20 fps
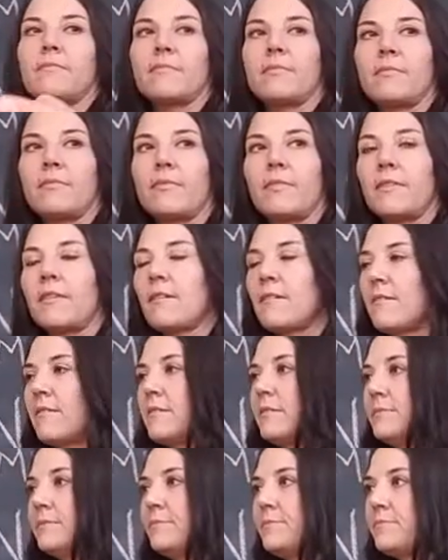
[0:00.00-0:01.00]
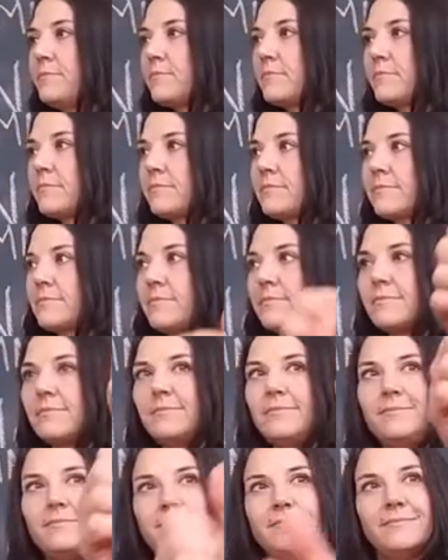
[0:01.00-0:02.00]

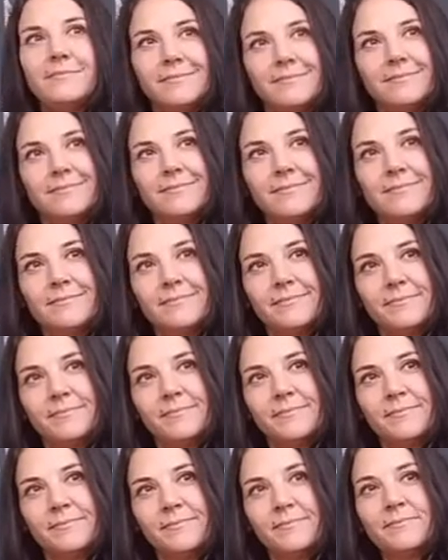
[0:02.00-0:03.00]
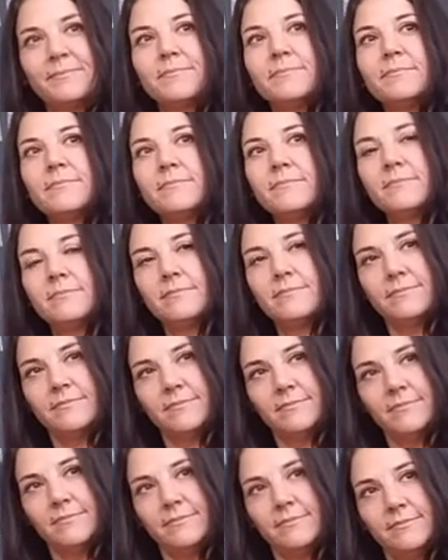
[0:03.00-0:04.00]

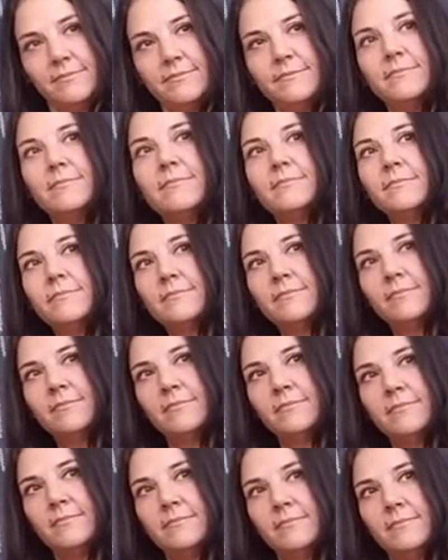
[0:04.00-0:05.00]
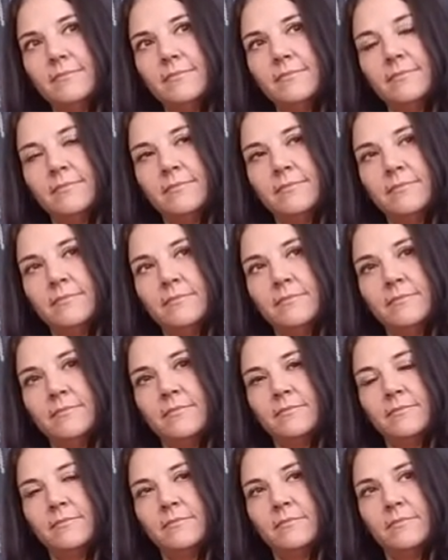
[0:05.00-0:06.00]

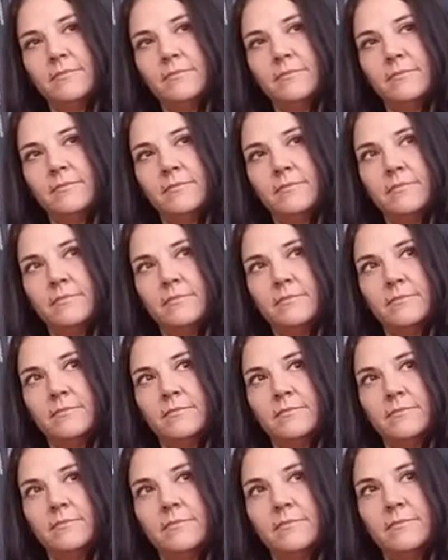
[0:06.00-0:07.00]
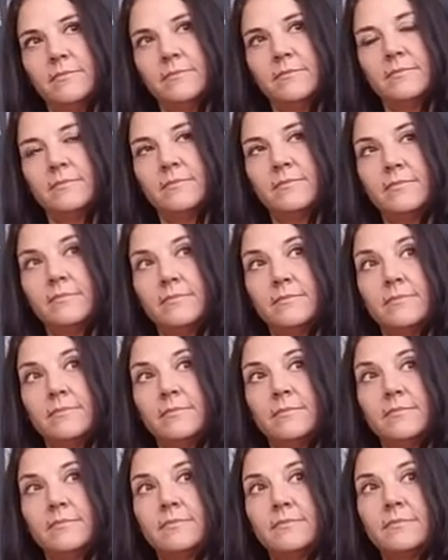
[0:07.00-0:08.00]
(not speaking)